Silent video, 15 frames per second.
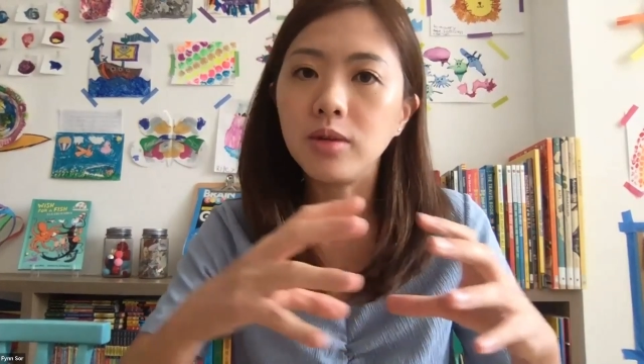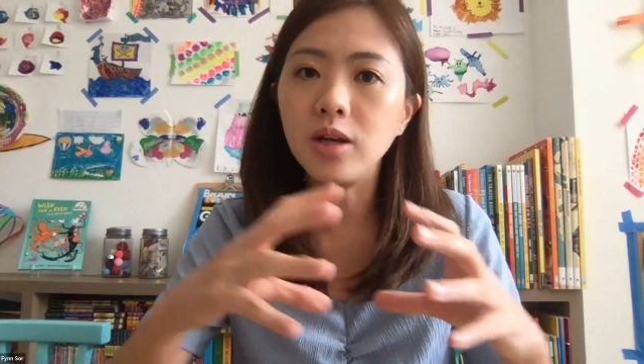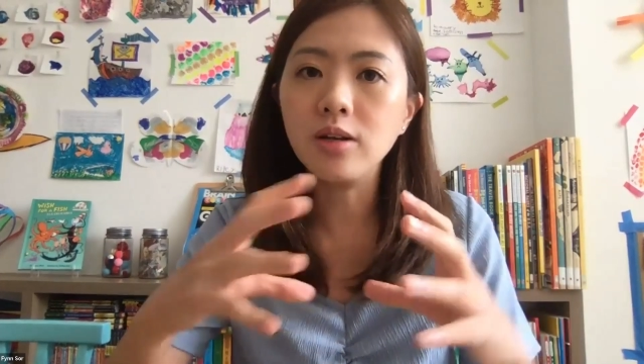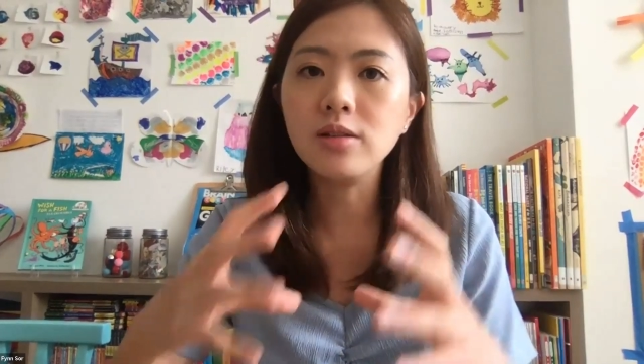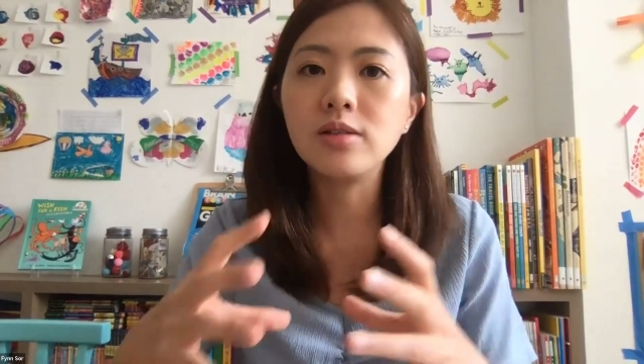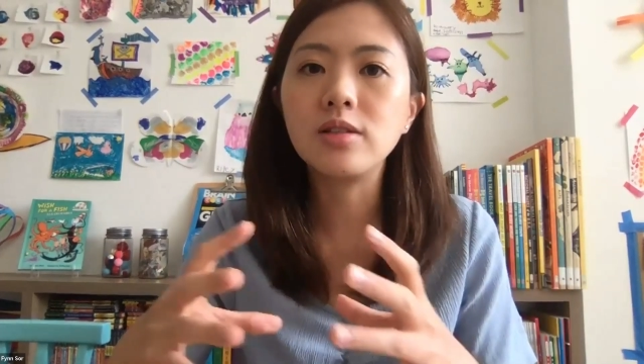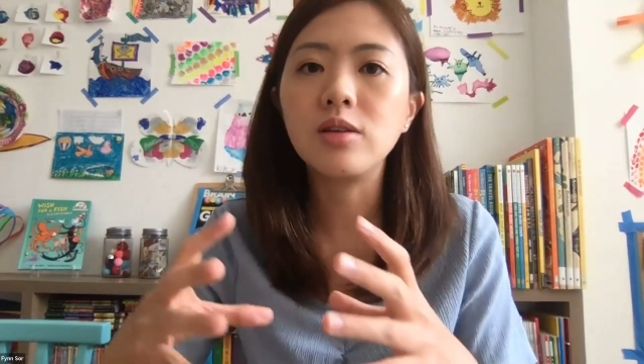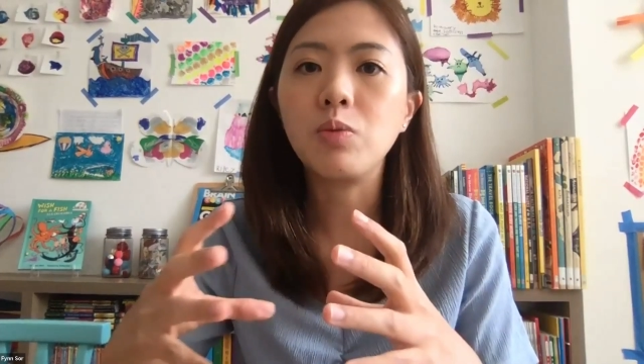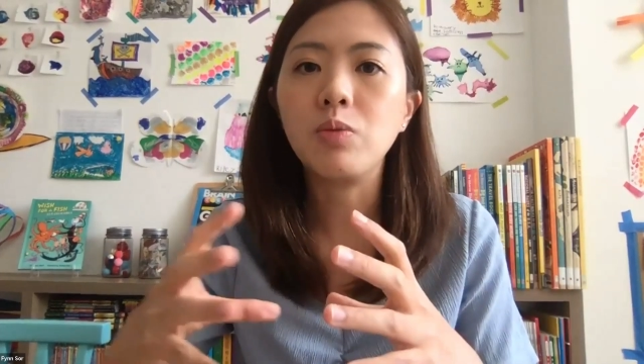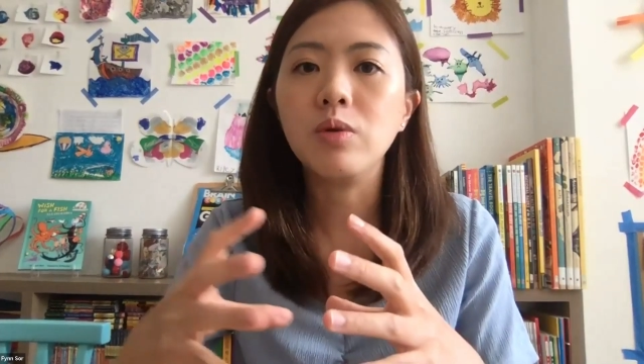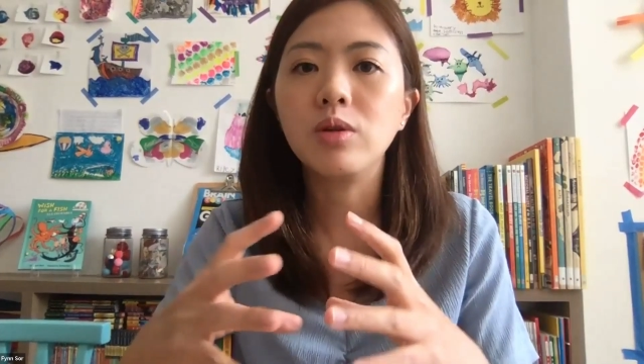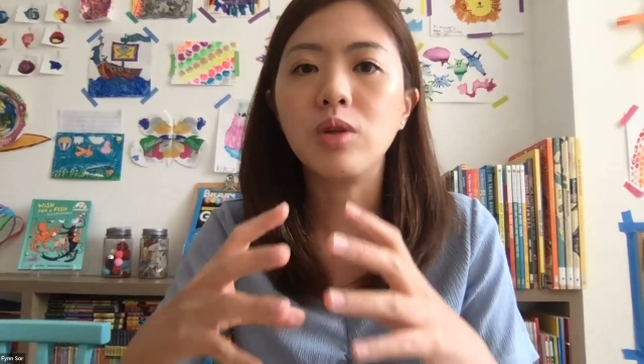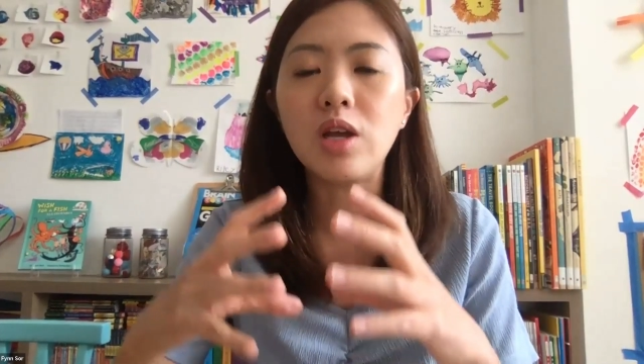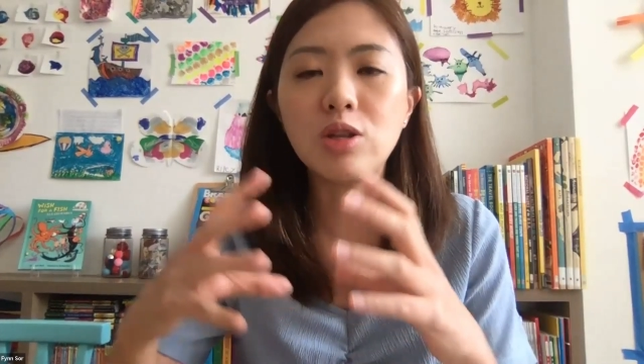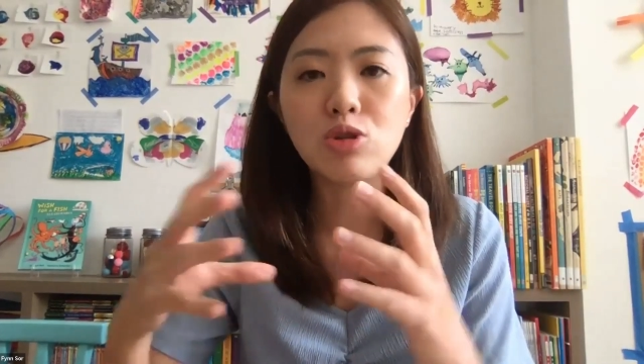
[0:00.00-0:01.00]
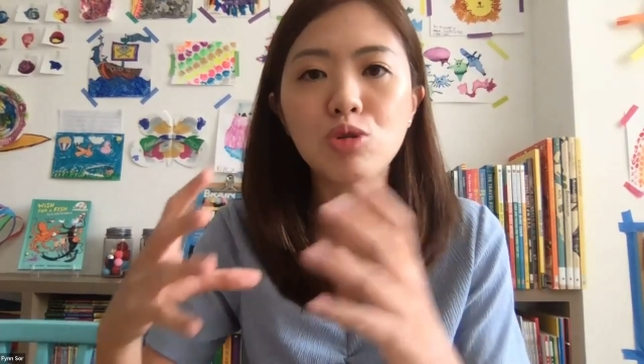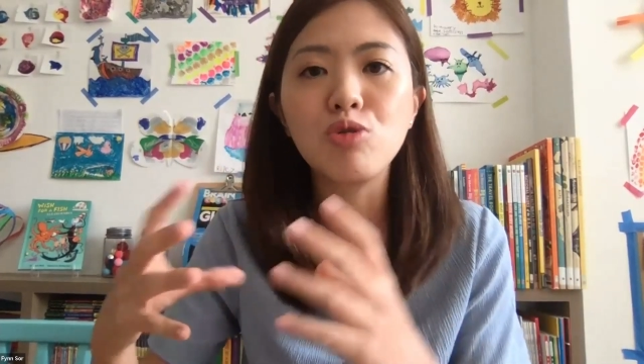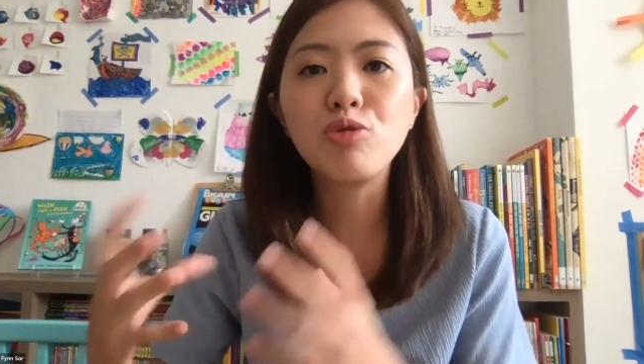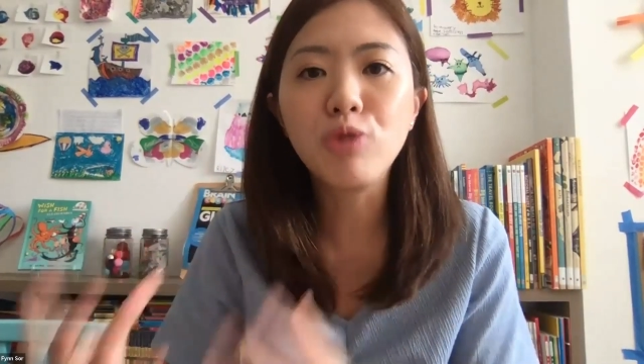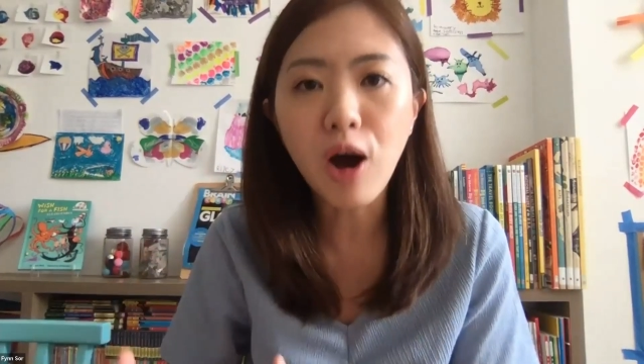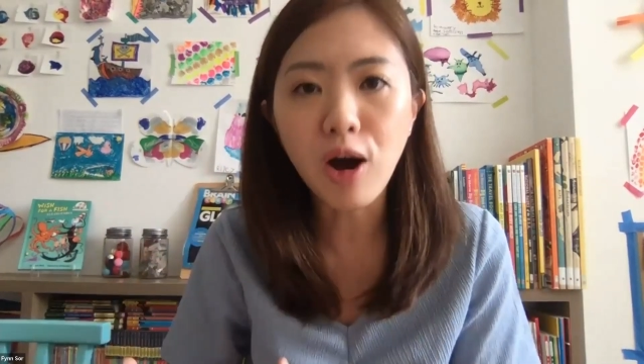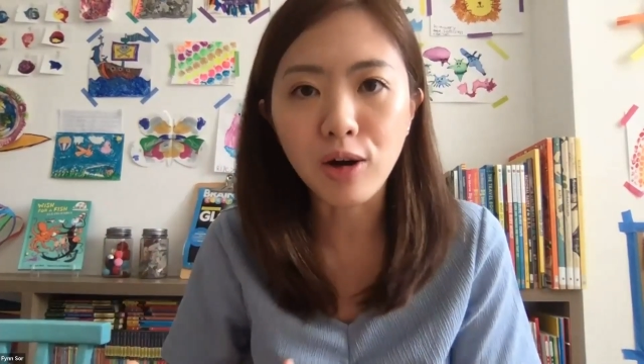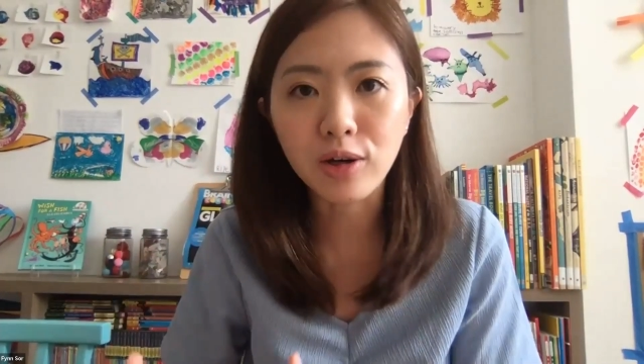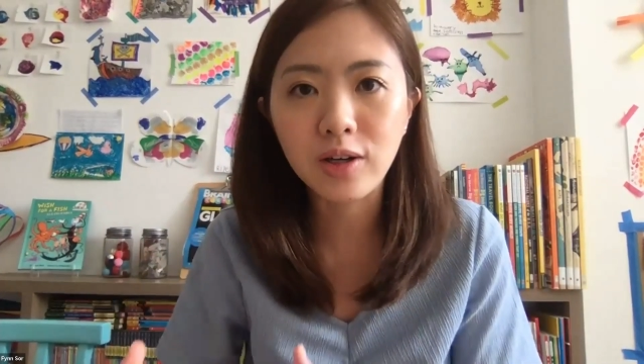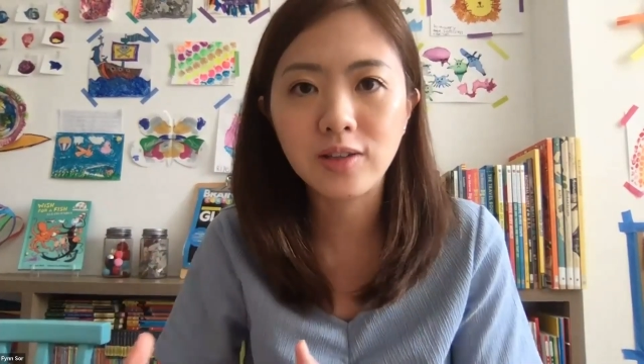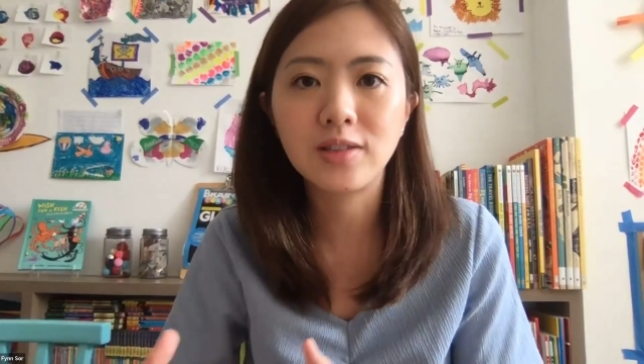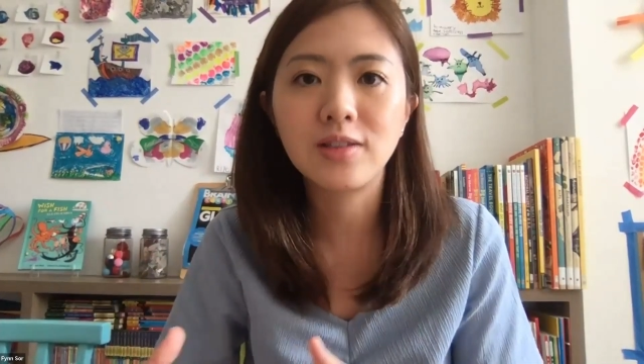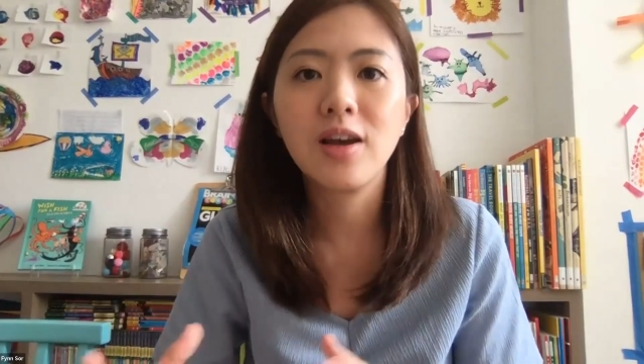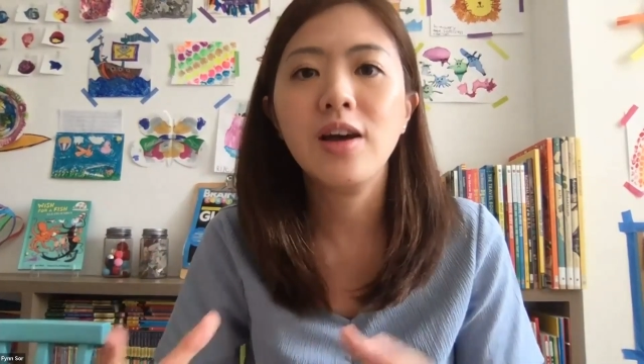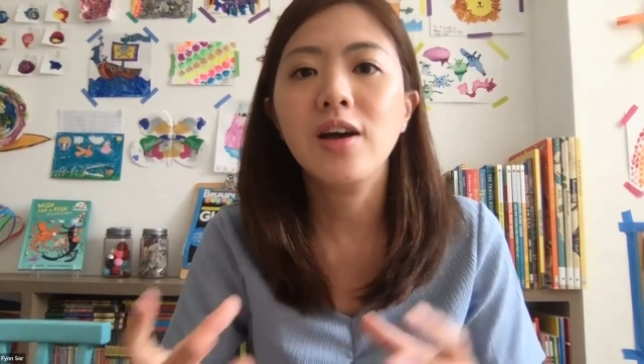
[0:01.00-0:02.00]
turns into
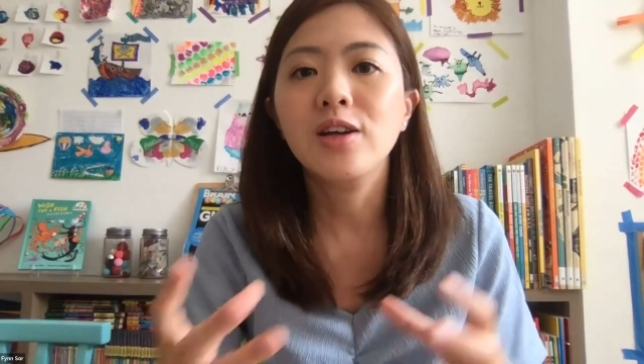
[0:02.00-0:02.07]
rocks.